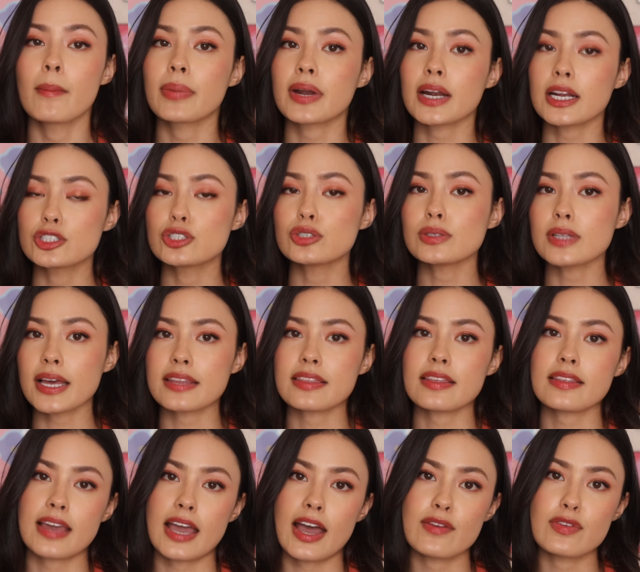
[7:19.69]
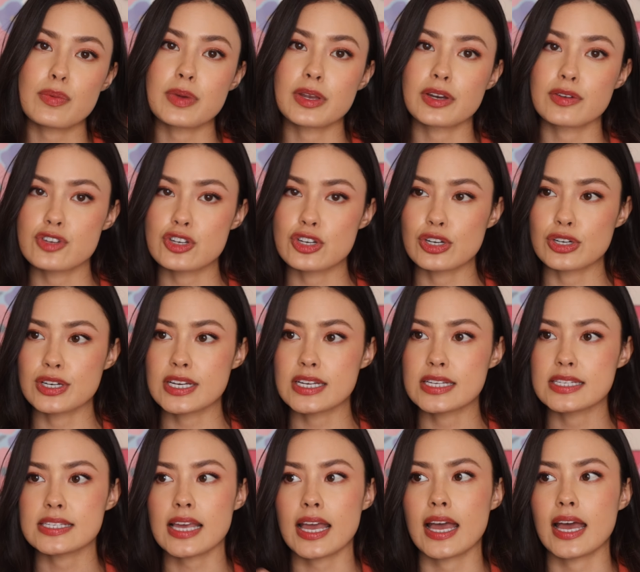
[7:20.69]
but I do like that they have a bit of
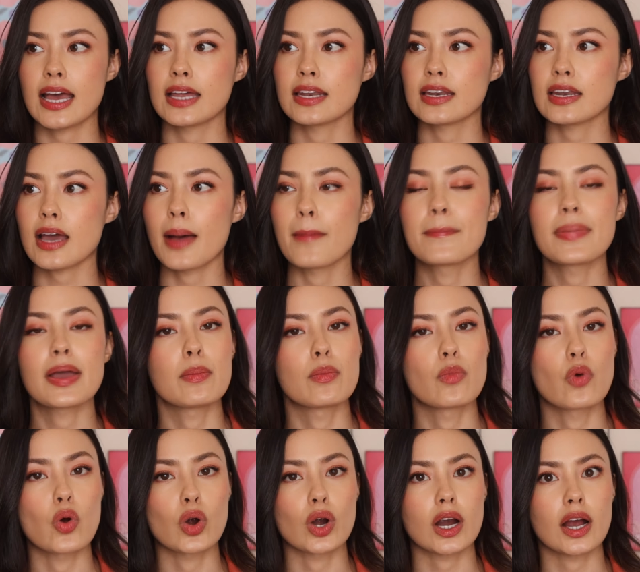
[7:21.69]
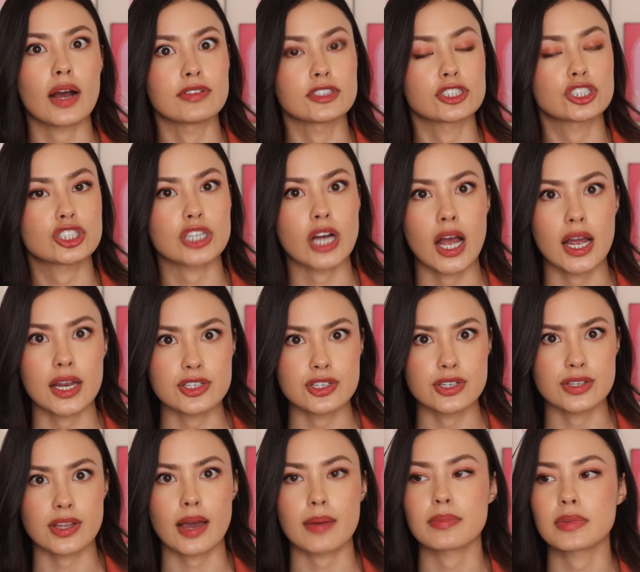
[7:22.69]
sheerness and a bit more of a shine to
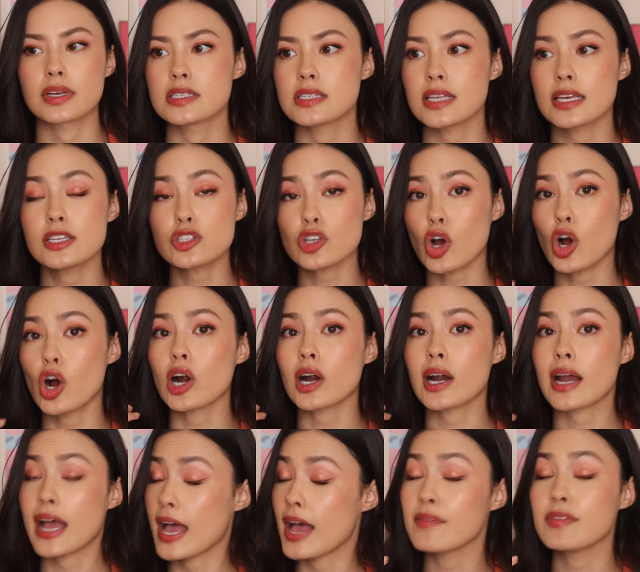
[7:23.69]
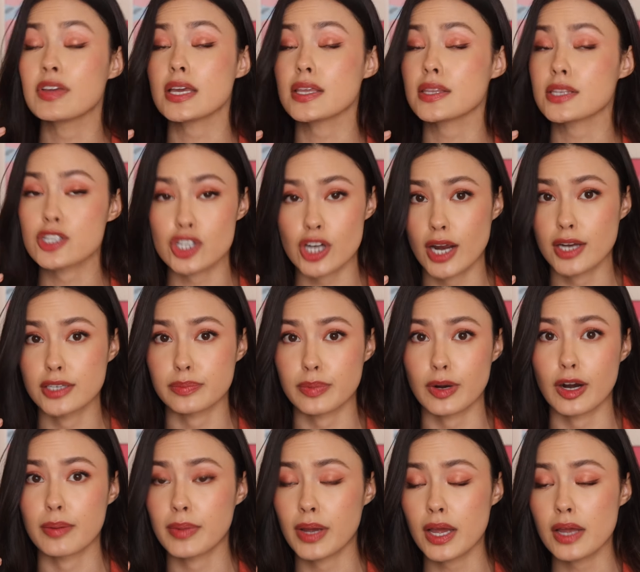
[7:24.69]
them because these are heavy in the shine
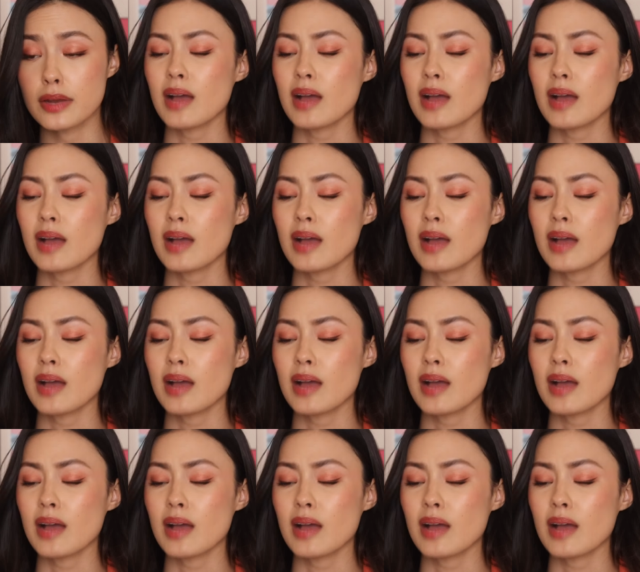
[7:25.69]
department.